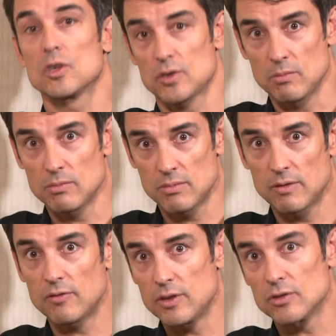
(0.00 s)
awesome.
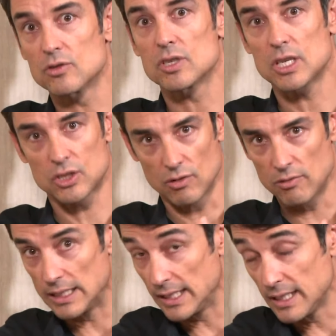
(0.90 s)
It feels such a
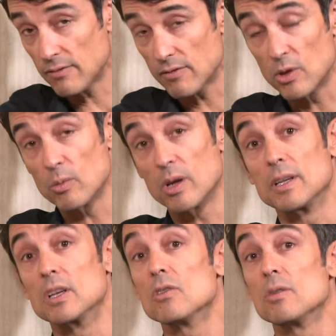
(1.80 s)
relief from the way
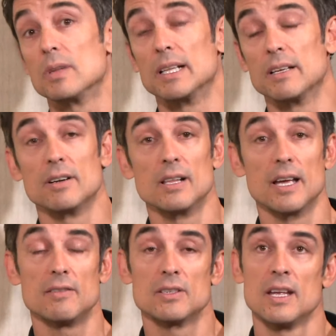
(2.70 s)
we normally live our
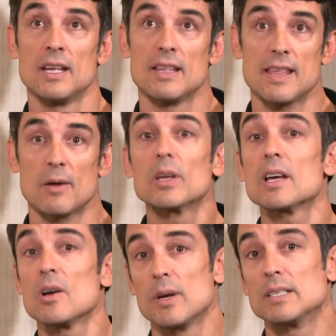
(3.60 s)
lives that we
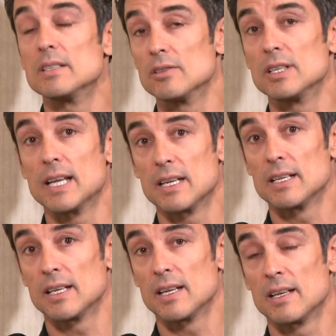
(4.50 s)
can't wait to do it again
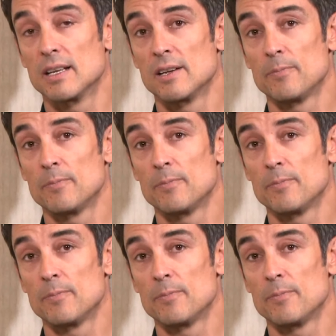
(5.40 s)
and again.